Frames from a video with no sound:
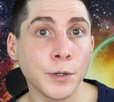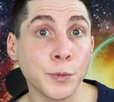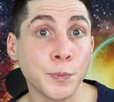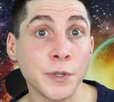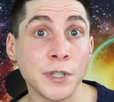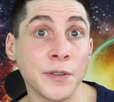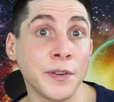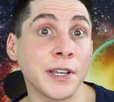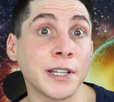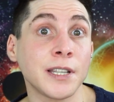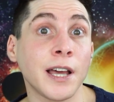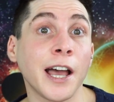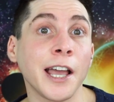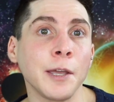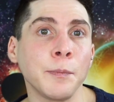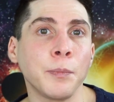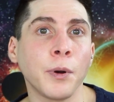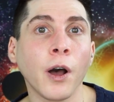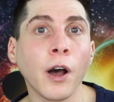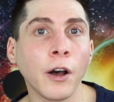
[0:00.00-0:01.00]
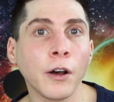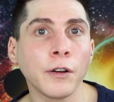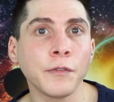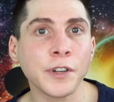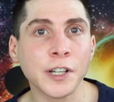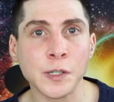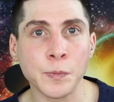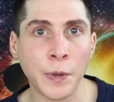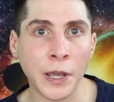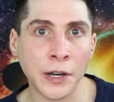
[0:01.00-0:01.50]
specific type
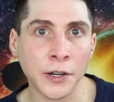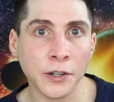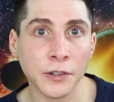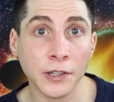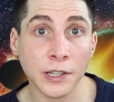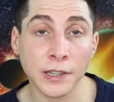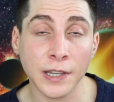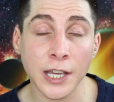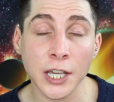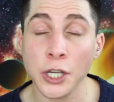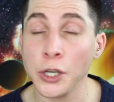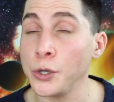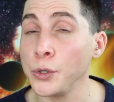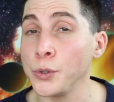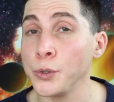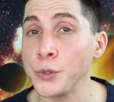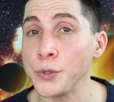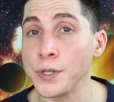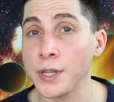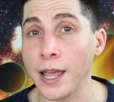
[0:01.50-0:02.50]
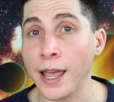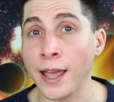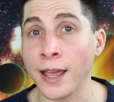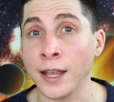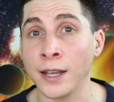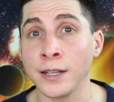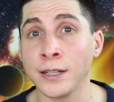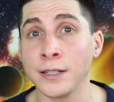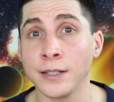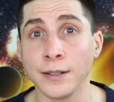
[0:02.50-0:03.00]
of expander that they use,
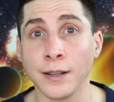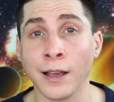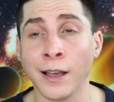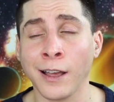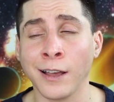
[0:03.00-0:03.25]
and